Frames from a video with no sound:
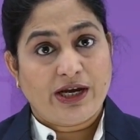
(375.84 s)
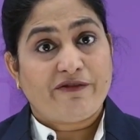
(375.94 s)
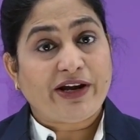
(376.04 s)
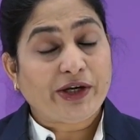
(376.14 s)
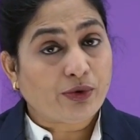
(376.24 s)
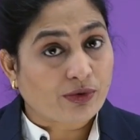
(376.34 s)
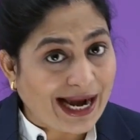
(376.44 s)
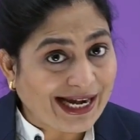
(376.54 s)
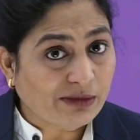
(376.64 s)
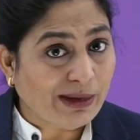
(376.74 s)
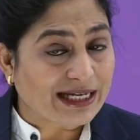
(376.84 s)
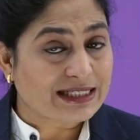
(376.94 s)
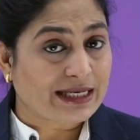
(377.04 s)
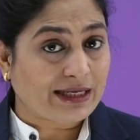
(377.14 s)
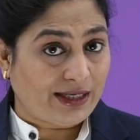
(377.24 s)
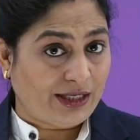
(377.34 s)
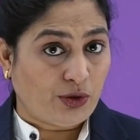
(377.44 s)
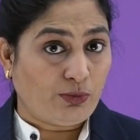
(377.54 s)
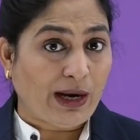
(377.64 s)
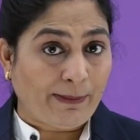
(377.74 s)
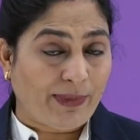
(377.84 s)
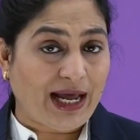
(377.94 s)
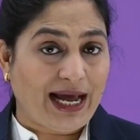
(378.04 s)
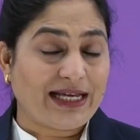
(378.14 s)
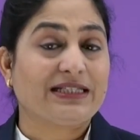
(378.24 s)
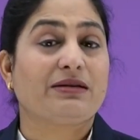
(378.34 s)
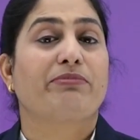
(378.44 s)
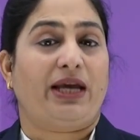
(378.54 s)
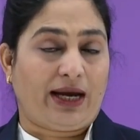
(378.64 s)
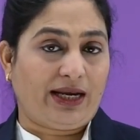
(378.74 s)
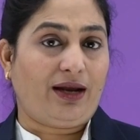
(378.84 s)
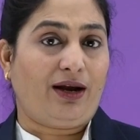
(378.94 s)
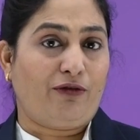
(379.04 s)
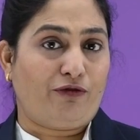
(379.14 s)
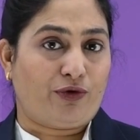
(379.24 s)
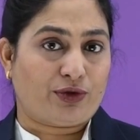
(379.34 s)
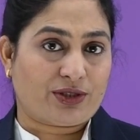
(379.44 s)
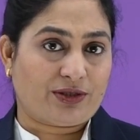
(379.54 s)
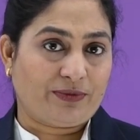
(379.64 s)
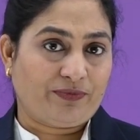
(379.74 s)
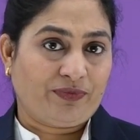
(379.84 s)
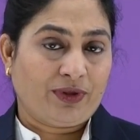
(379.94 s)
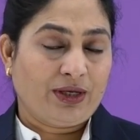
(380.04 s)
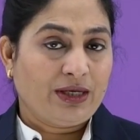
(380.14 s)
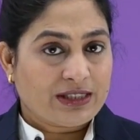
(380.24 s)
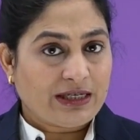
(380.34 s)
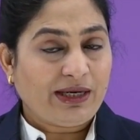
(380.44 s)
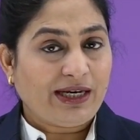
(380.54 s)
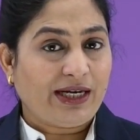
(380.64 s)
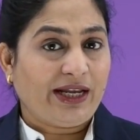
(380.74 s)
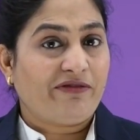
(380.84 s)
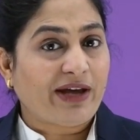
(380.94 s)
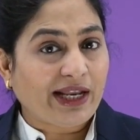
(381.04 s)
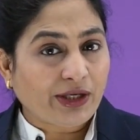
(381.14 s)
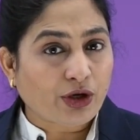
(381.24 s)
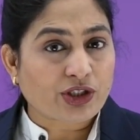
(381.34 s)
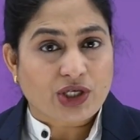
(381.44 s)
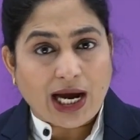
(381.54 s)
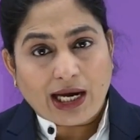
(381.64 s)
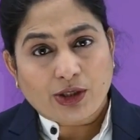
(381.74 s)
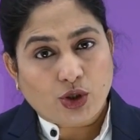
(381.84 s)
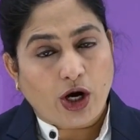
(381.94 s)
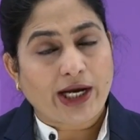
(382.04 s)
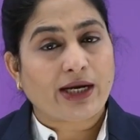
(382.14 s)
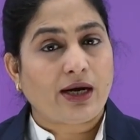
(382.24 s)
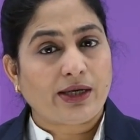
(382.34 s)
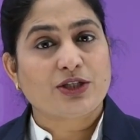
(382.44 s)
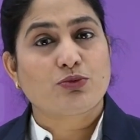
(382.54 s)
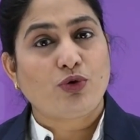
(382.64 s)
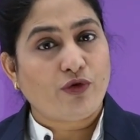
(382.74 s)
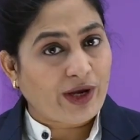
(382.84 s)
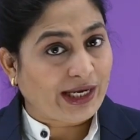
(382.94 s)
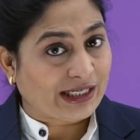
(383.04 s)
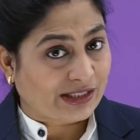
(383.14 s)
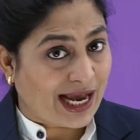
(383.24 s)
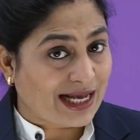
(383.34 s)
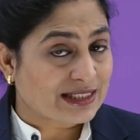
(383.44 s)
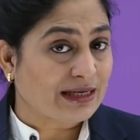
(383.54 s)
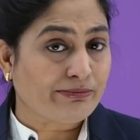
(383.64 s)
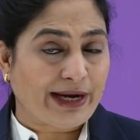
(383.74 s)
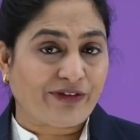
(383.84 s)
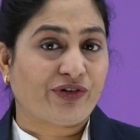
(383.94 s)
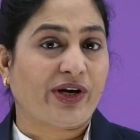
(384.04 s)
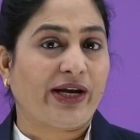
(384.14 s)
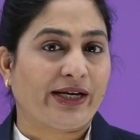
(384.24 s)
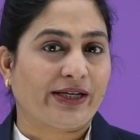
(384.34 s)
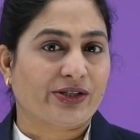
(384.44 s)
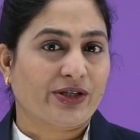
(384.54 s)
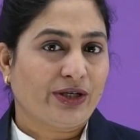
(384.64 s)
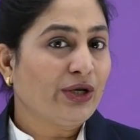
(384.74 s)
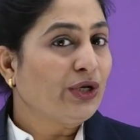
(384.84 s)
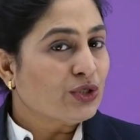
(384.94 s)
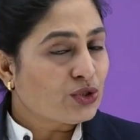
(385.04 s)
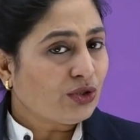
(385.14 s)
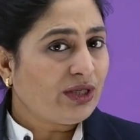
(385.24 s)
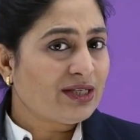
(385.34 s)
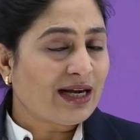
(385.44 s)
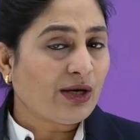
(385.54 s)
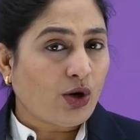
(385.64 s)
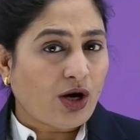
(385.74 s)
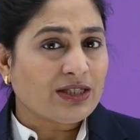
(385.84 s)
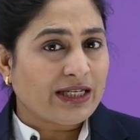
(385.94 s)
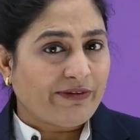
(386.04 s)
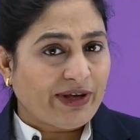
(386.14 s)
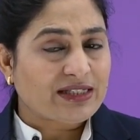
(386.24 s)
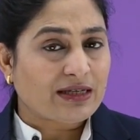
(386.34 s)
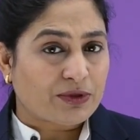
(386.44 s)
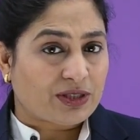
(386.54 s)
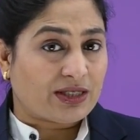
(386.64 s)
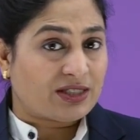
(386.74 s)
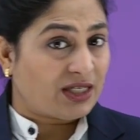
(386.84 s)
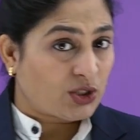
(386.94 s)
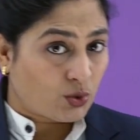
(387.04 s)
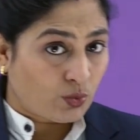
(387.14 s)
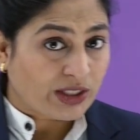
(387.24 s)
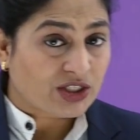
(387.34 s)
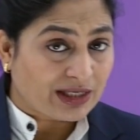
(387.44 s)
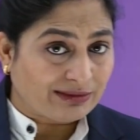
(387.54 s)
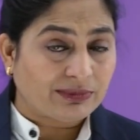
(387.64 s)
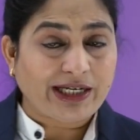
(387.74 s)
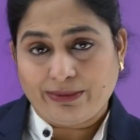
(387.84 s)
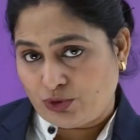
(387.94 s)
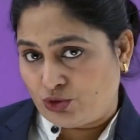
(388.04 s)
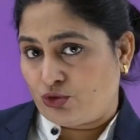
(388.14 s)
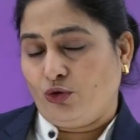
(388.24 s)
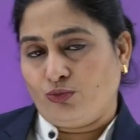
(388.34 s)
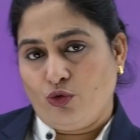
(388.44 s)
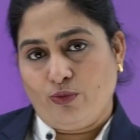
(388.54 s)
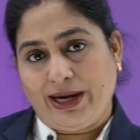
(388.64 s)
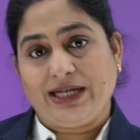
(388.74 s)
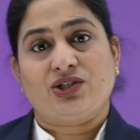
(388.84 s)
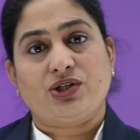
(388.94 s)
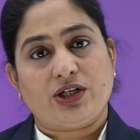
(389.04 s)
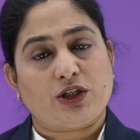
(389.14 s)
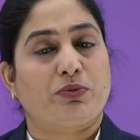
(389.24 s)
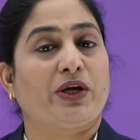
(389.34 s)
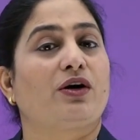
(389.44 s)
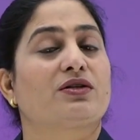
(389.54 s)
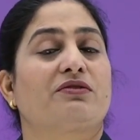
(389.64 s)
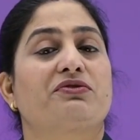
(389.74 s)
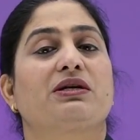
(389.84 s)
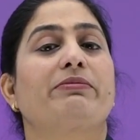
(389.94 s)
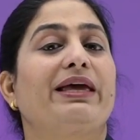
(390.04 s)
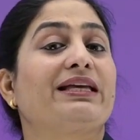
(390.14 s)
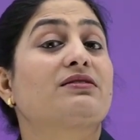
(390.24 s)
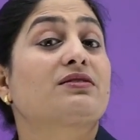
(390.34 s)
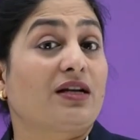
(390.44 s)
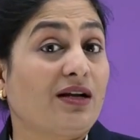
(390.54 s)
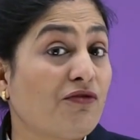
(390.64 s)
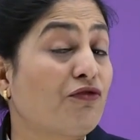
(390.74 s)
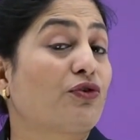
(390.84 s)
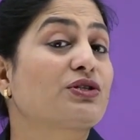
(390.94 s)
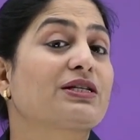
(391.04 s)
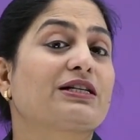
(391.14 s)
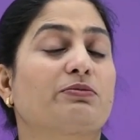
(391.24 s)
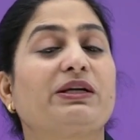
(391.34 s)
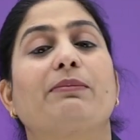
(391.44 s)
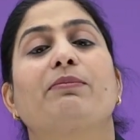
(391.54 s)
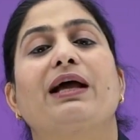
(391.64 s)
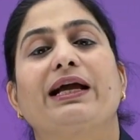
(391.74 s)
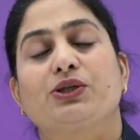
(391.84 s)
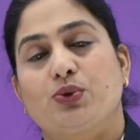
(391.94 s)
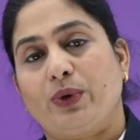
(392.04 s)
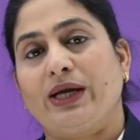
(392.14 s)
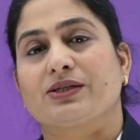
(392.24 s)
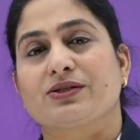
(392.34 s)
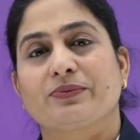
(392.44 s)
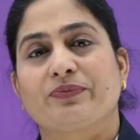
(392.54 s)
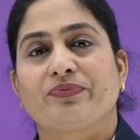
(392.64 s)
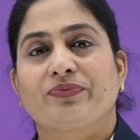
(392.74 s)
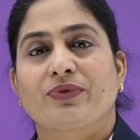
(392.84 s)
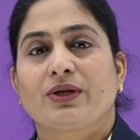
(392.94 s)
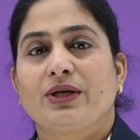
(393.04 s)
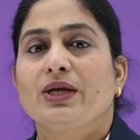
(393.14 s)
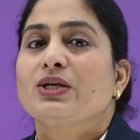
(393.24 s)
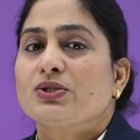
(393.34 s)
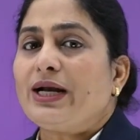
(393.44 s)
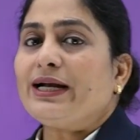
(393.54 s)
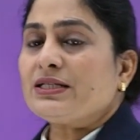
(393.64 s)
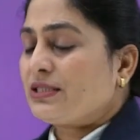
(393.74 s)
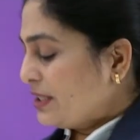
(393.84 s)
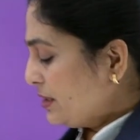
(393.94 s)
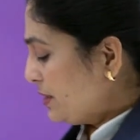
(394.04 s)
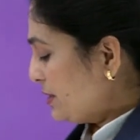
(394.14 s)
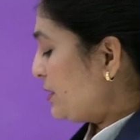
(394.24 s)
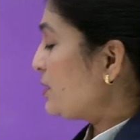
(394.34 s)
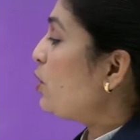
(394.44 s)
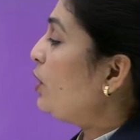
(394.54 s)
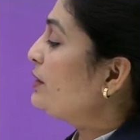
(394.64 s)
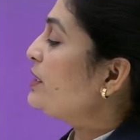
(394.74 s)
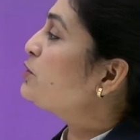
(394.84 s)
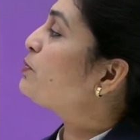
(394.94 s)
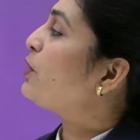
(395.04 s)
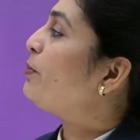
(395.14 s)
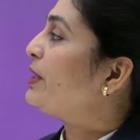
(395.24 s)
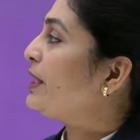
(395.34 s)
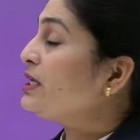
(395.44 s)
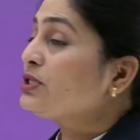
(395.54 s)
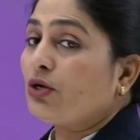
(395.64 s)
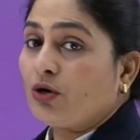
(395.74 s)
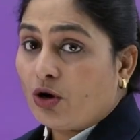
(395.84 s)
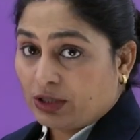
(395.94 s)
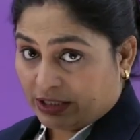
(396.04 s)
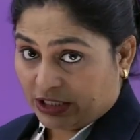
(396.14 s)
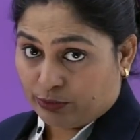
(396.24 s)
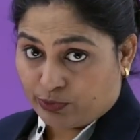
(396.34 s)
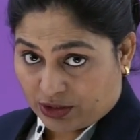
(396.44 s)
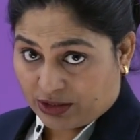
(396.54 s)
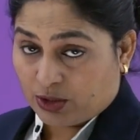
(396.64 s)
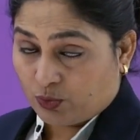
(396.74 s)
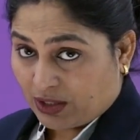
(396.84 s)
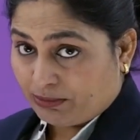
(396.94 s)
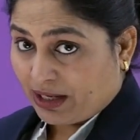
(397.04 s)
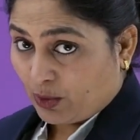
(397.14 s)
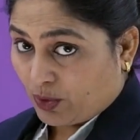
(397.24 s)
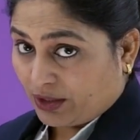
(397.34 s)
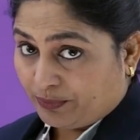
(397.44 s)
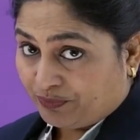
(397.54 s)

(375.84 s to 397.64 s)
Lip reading: When you ride bicycle, you apply some mechanical force. Similarly, when your toy car is moving, it has some battery in it. So these are non-living substances which sometimes show movement just because of some external force has been applied to it. So let us discuss all these properties or all these processes one by one.